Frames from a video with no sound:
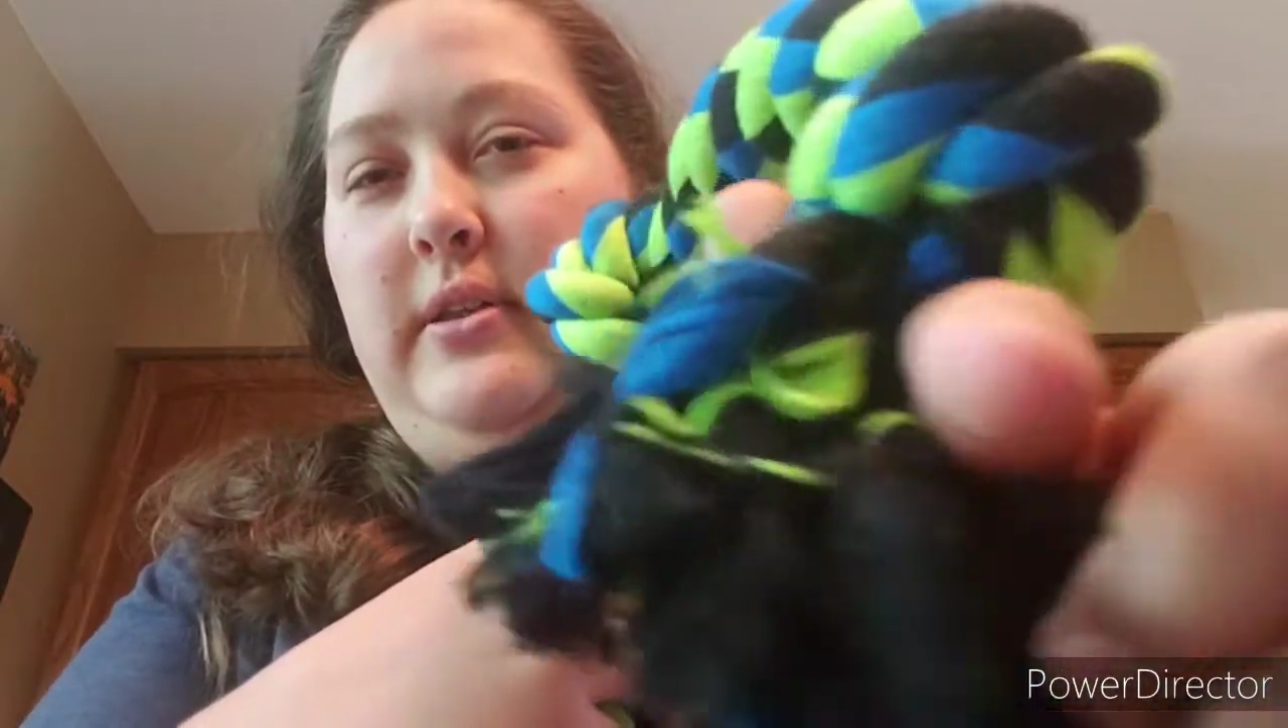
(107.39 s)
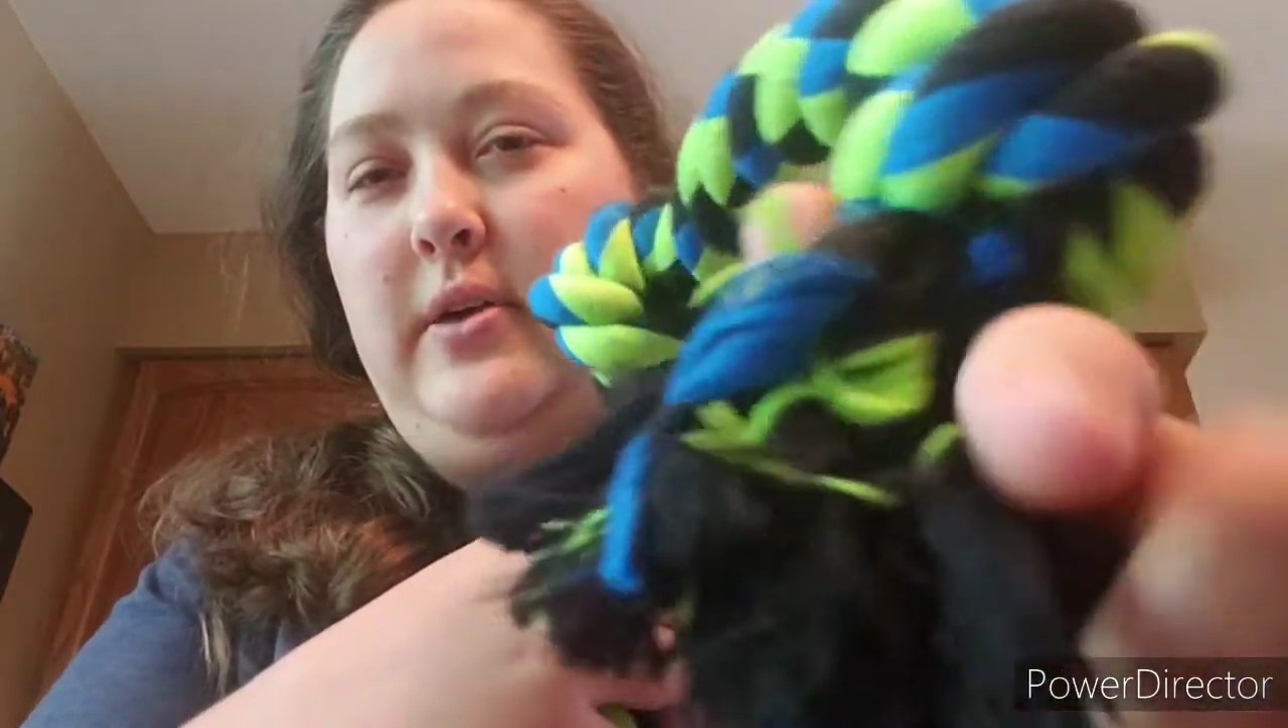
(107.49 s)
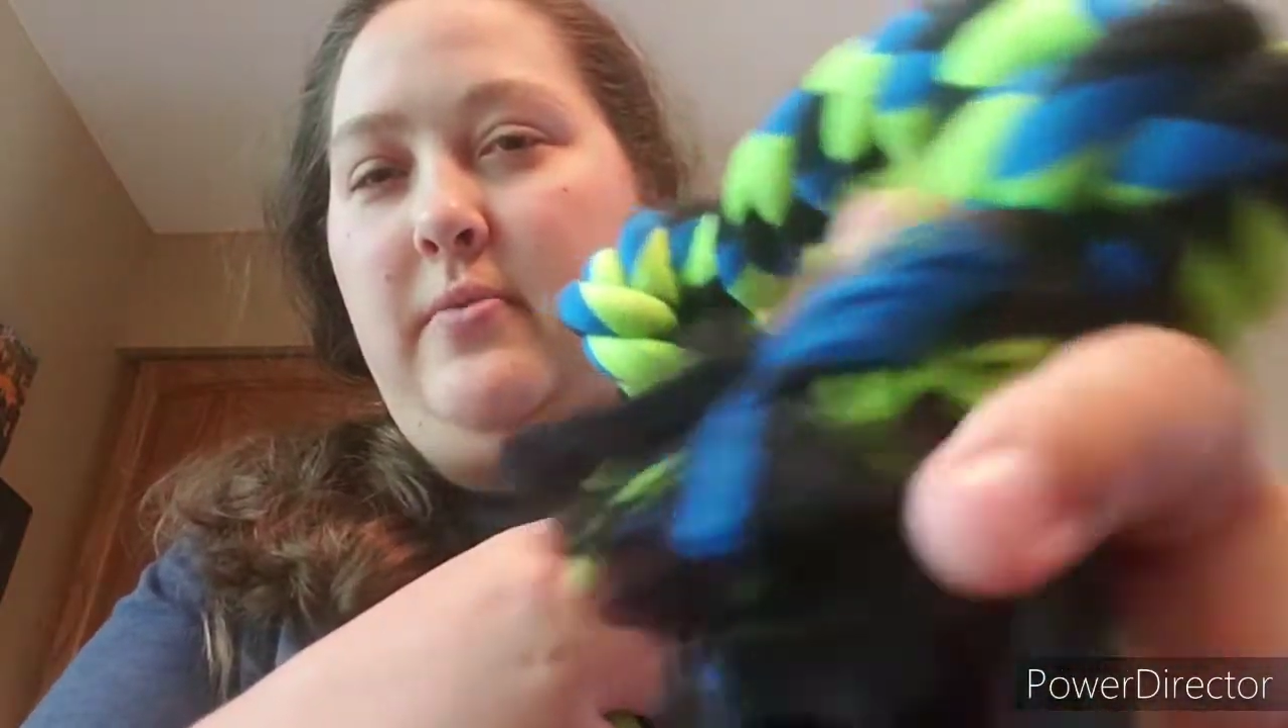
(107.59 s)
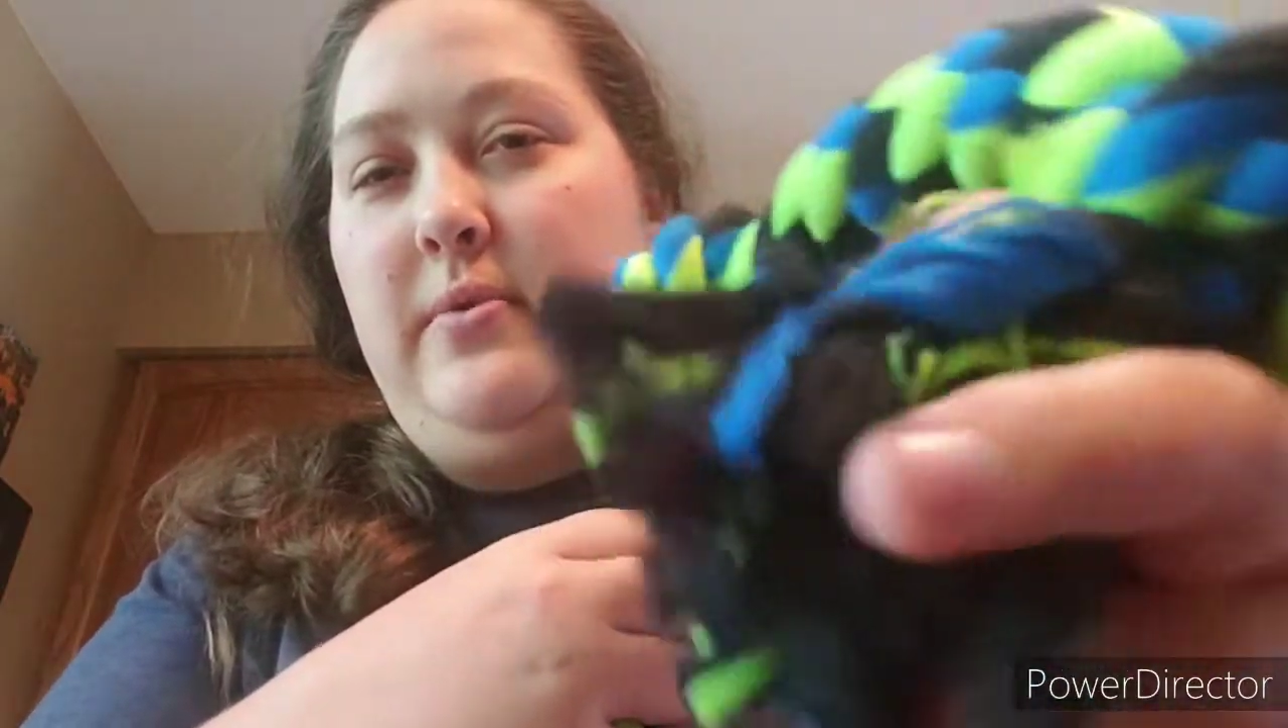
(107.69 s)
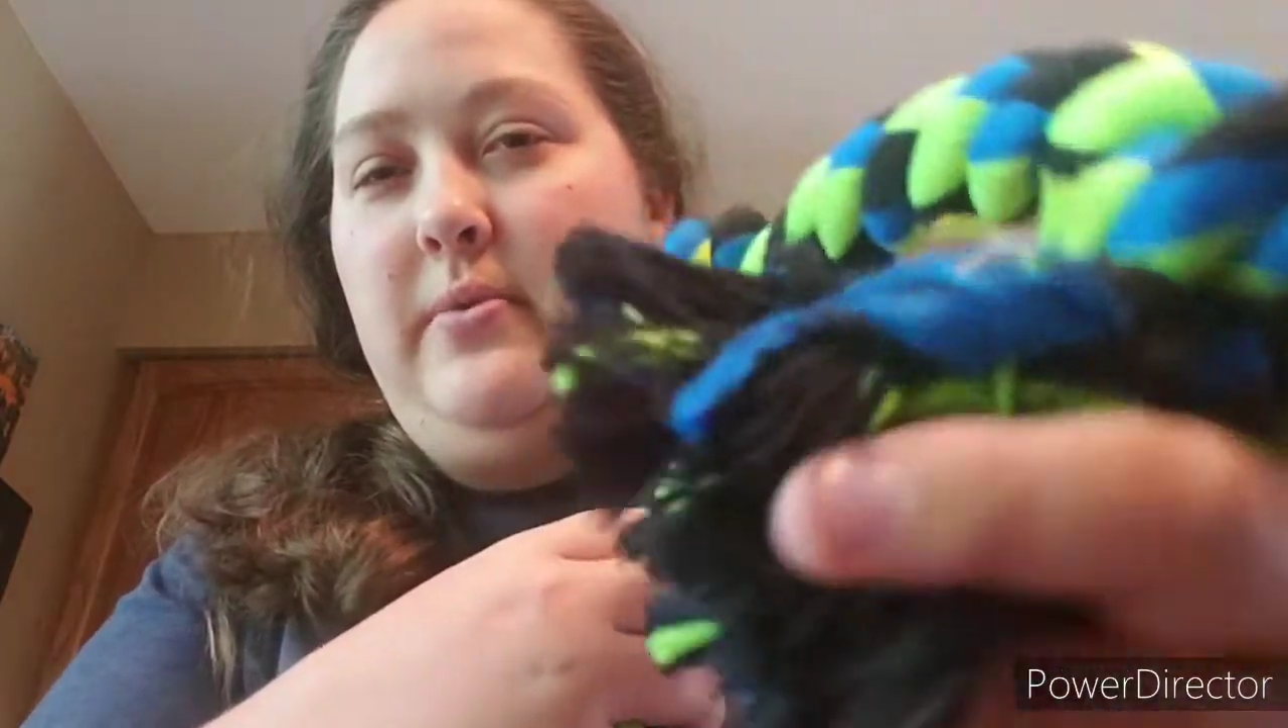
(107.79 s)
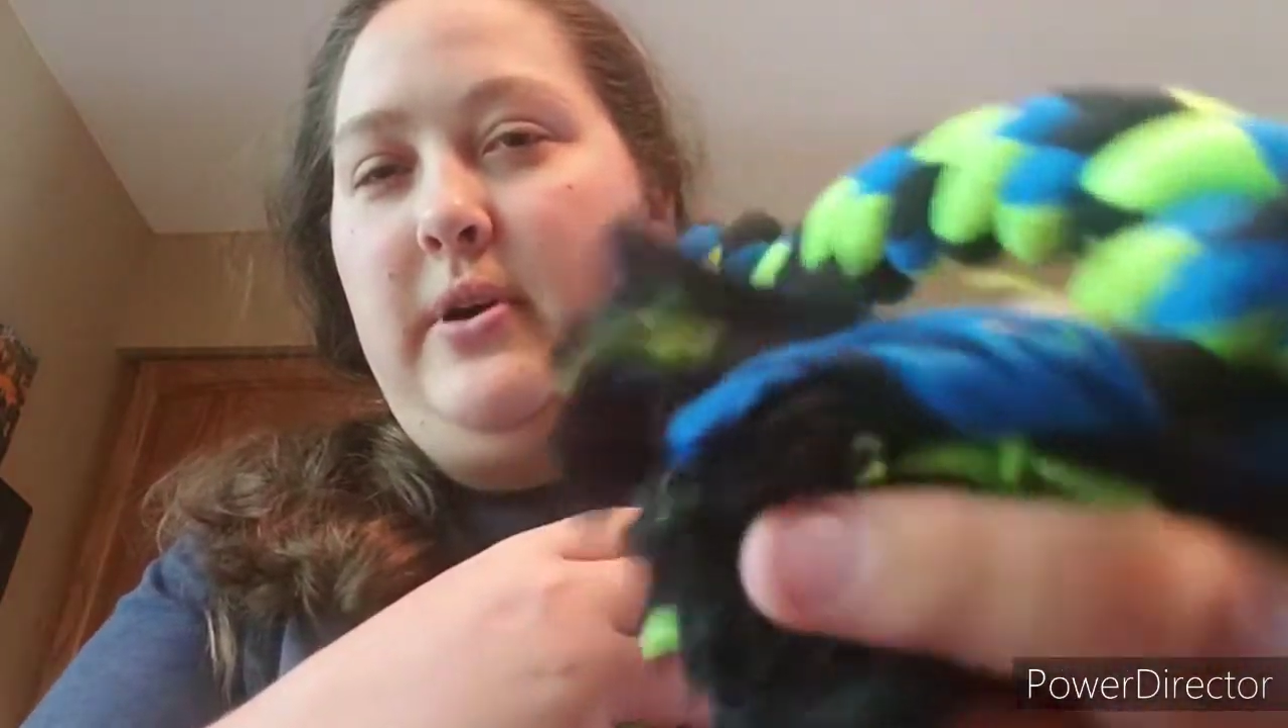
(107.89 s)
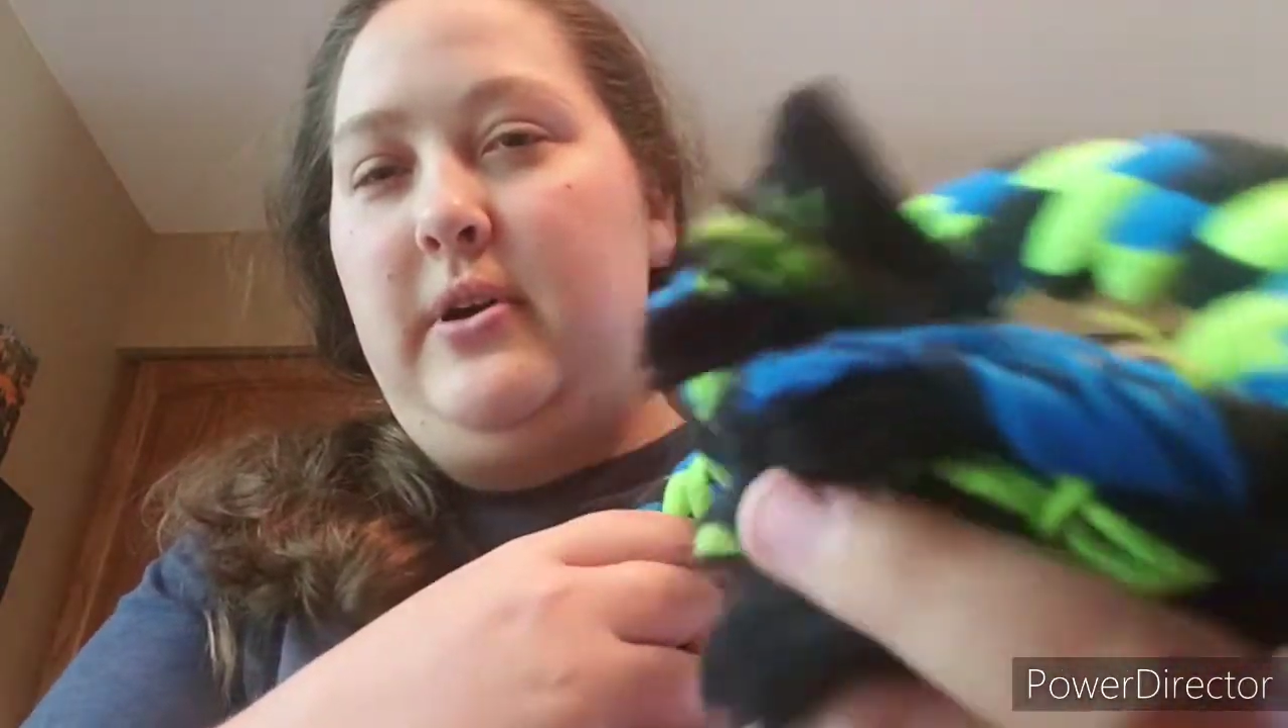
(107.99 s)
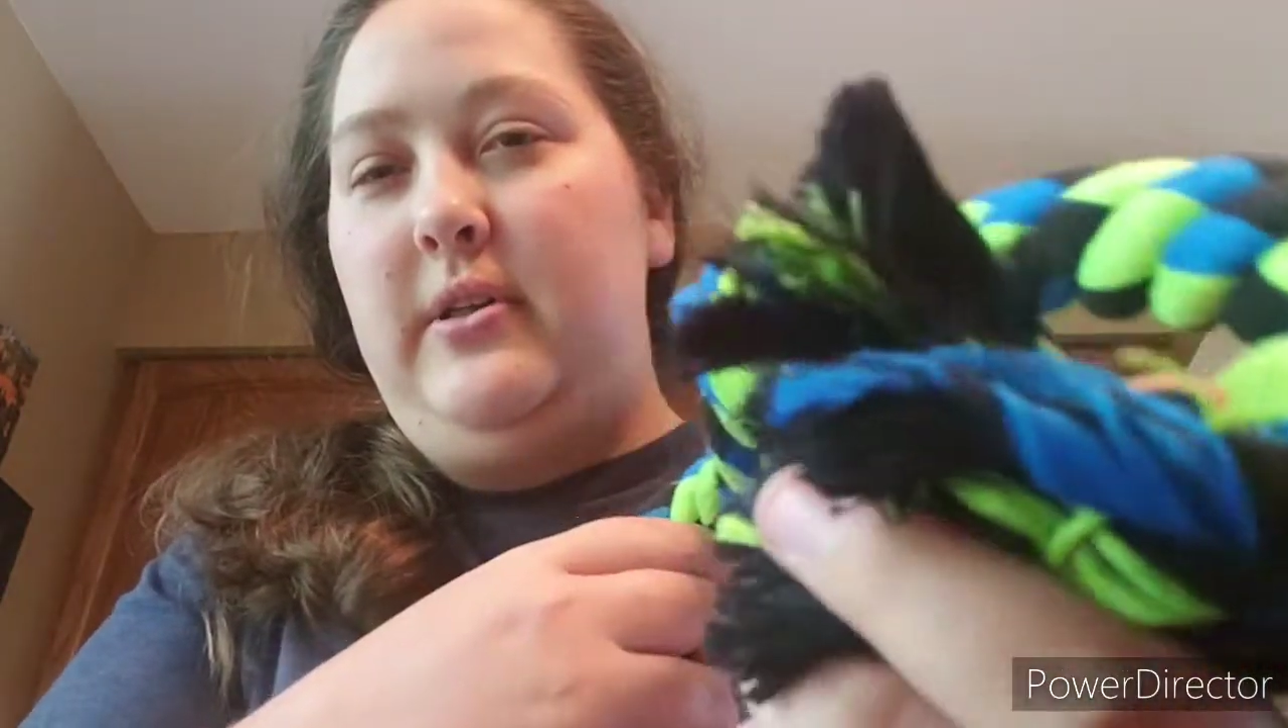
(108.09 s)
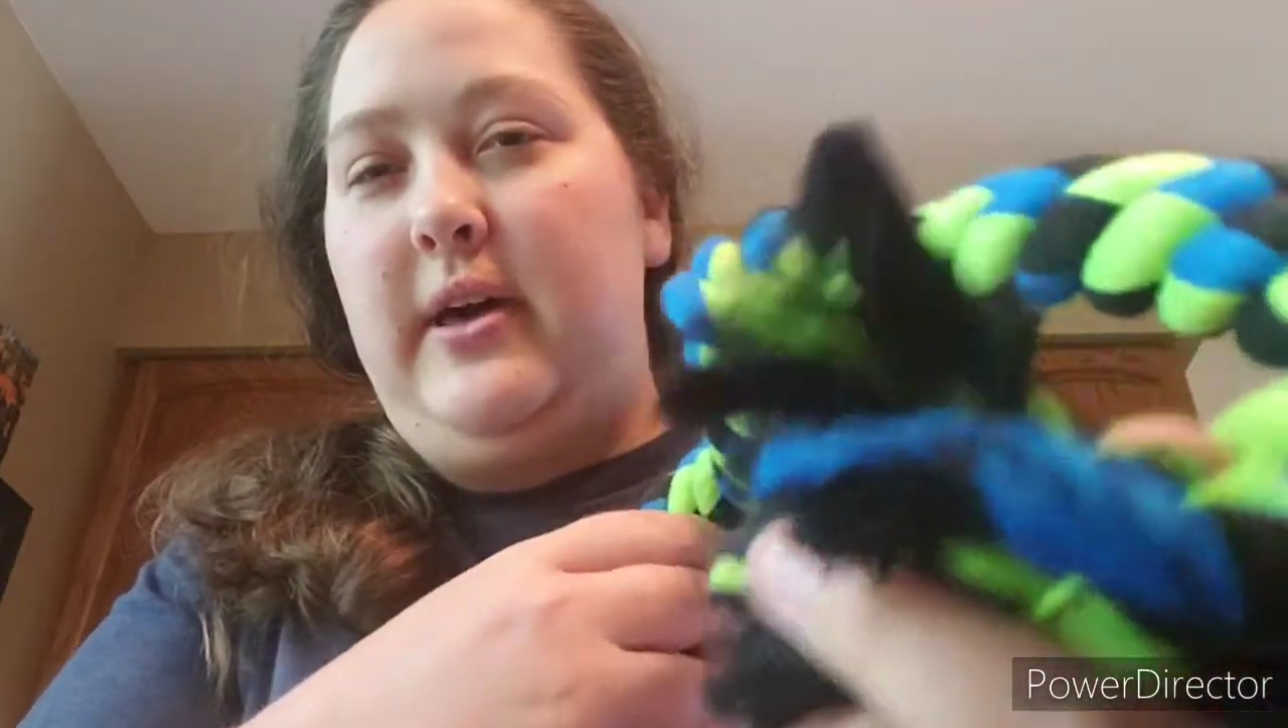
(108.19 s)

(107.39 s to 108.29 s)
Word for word: like when we're in